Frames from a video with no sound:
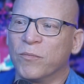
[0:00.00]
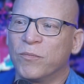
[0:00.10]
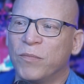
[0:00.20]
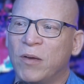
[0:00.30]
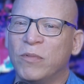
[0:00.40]

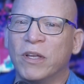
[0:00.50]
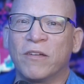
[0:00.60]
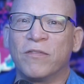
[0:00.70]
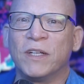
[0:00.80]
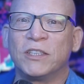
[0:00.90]
public
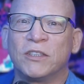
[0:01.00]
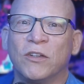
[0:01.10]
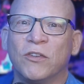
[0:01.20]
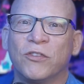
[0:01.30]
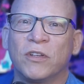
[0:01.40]

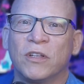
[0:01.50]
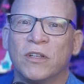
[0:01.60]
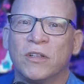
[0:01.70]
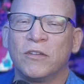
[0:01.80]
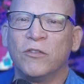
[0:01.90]
officials
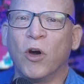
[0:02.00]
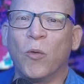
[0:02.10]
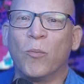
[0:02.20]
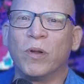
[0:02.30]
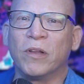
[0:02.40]

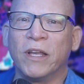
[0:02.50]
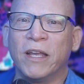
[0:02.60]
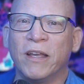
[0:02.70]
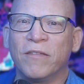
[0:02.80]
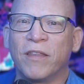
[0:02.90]
don't
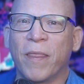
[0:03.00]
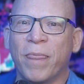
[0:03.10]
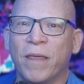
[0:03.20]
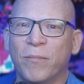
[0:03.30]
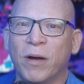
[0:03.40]
believe that
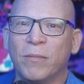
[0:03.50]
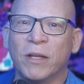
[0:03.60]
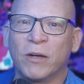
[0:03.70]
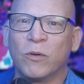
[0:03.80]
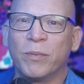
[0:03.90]
the
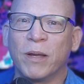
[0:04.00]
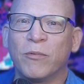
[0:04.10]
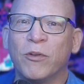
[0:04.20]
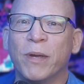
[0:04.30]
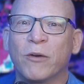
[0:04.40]
public will be
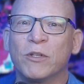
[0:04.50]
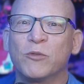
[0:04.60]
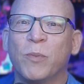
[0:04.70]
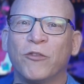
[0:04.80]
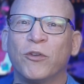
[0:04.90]
able to make
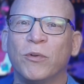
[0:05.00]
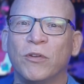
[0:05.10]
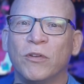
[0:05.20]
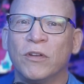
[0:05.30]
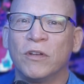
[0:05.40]

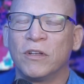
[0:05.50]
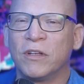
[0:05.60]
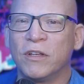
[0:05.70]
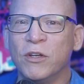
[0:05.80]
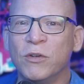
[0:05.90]
responsible
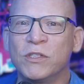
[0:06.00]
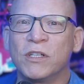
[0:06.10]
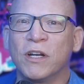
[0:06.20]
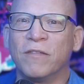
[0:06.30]
use of